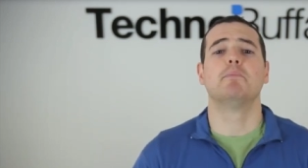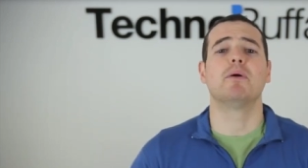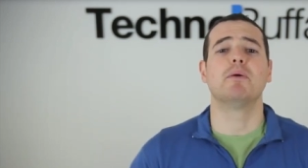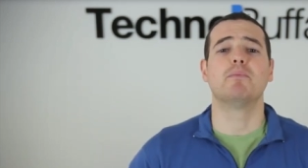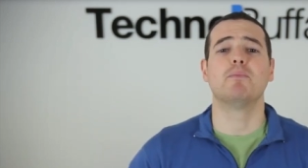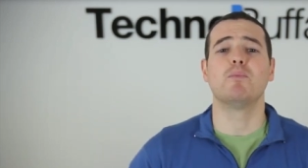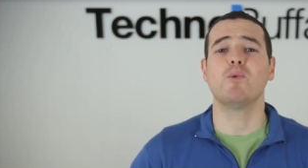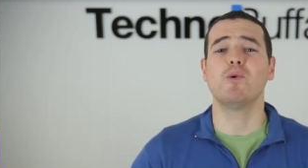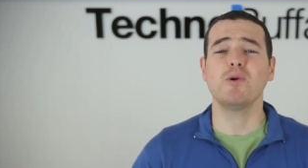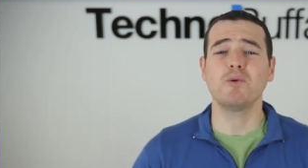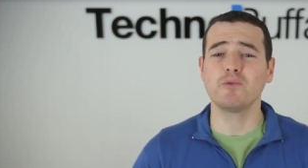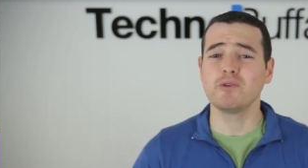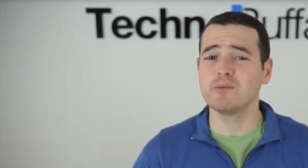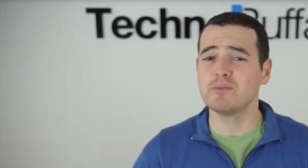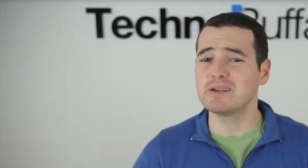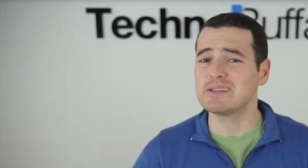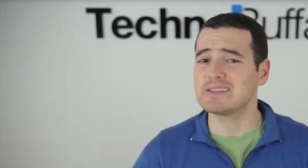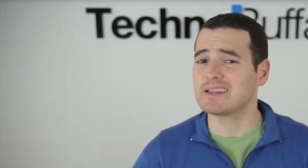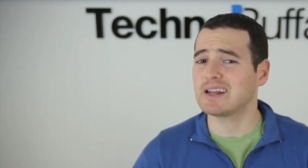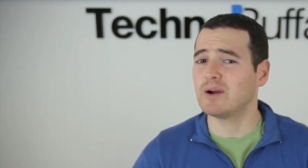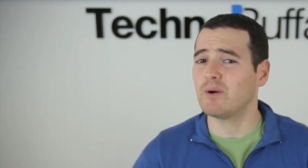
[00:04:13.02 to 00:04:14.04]
But more
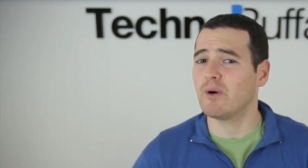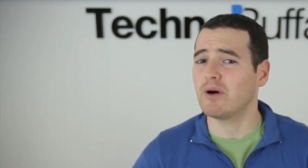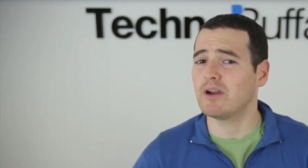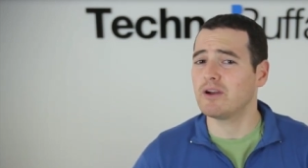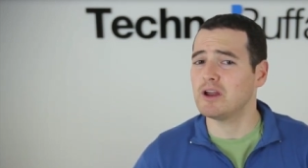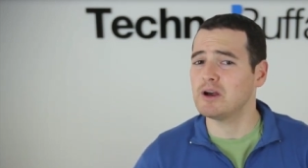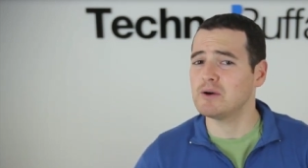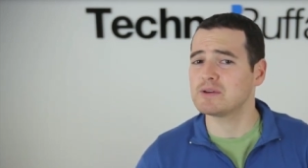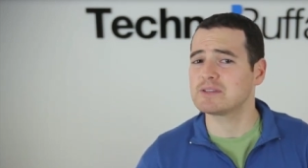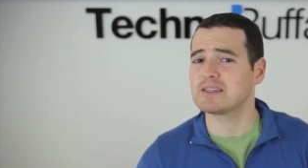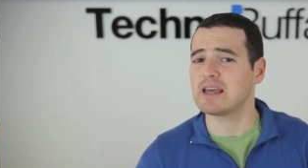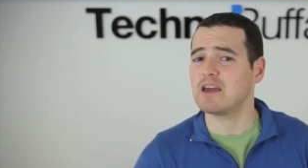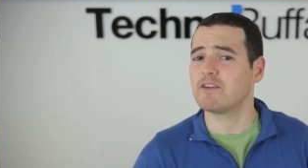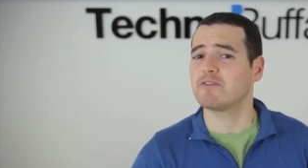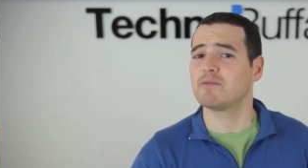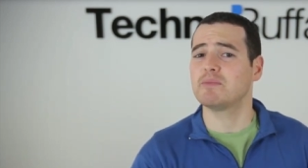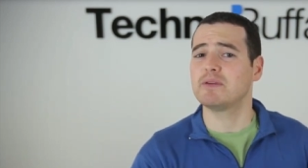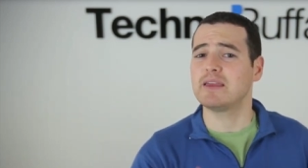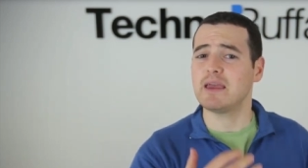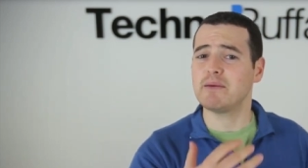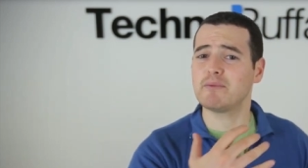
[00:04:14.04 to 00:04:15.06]
rumors that I want to know aside
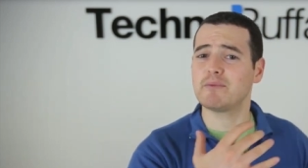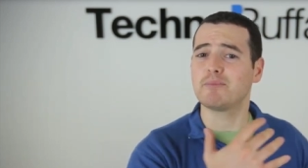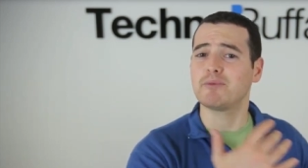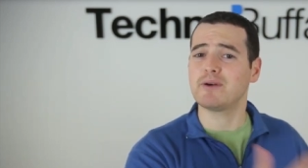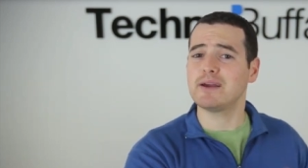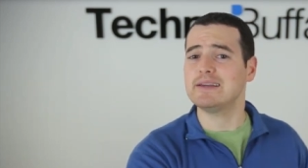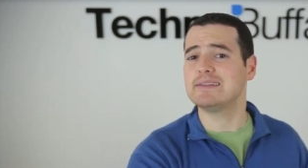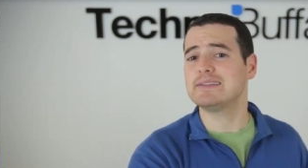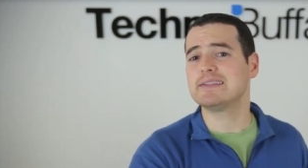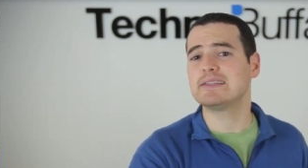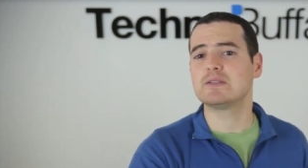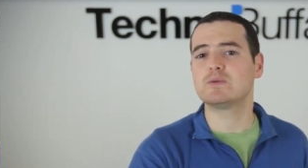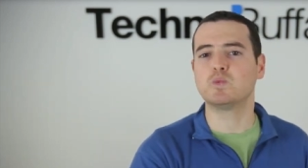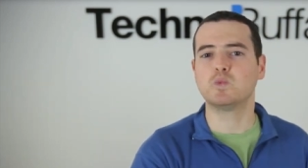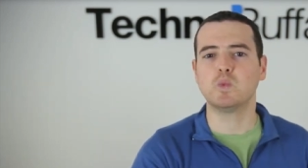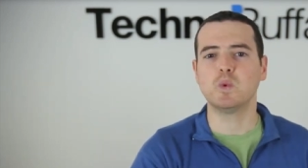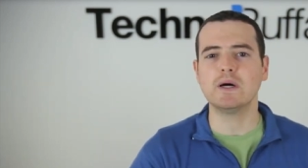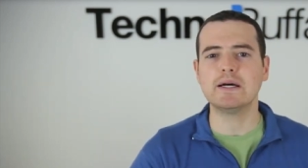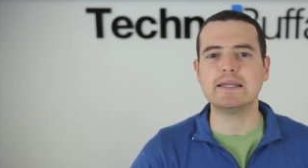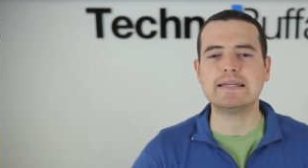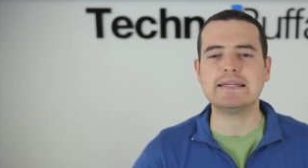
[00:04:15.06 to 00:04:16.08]
from gaming prices is
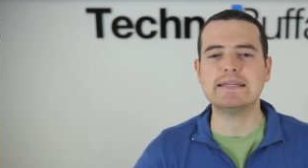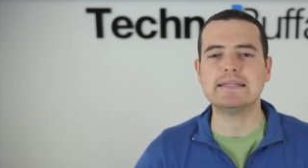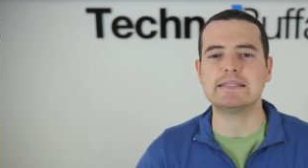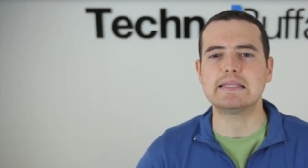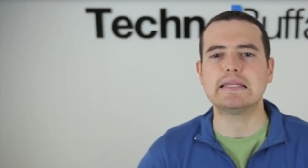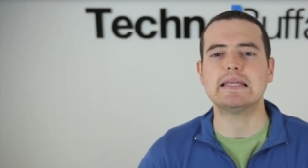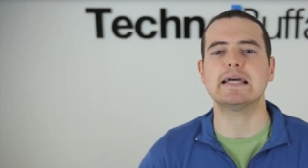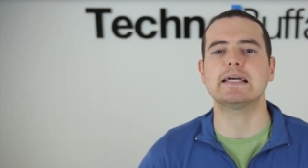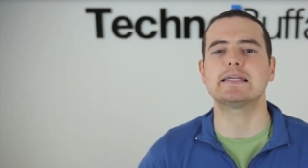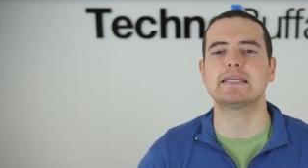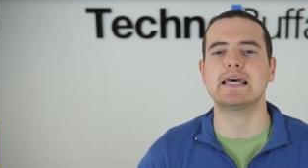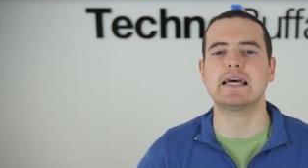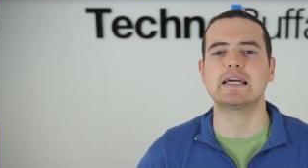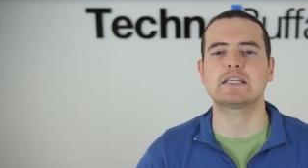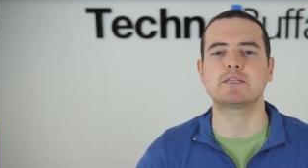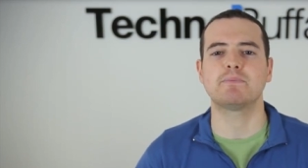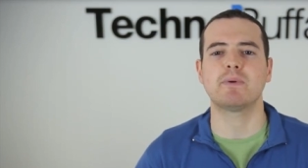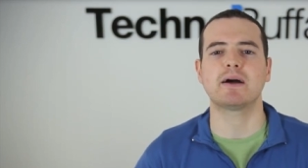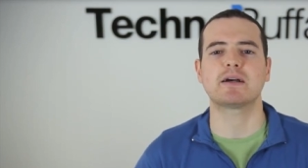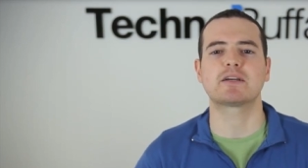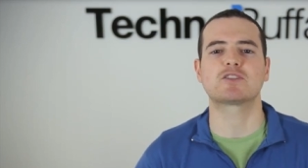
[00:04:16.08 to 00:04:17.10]
what is the next
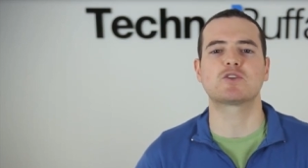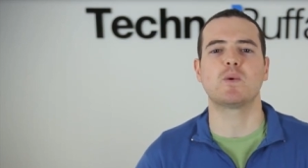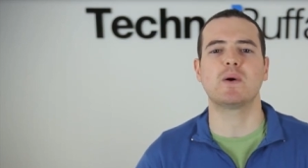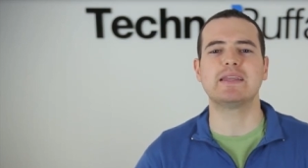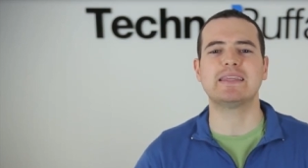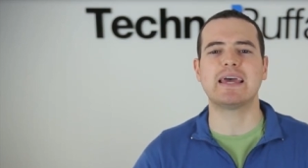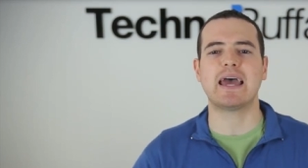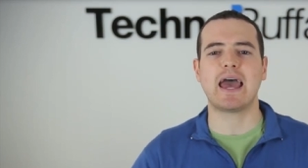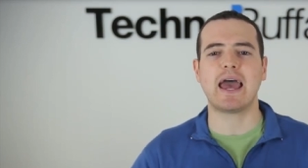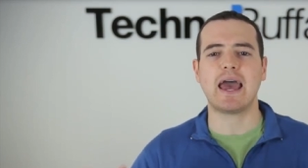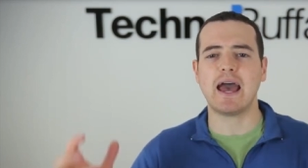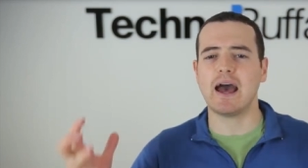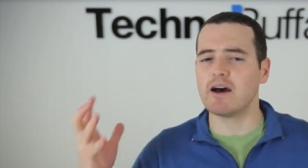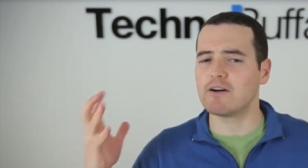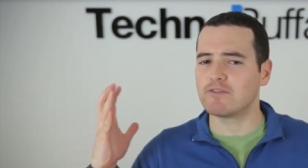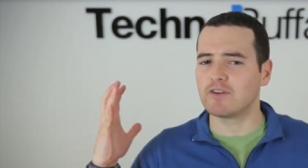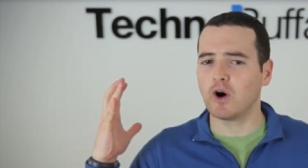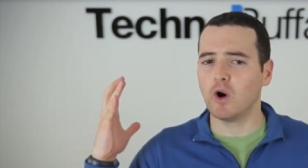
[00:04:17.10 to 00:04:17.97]
Xbox going to have?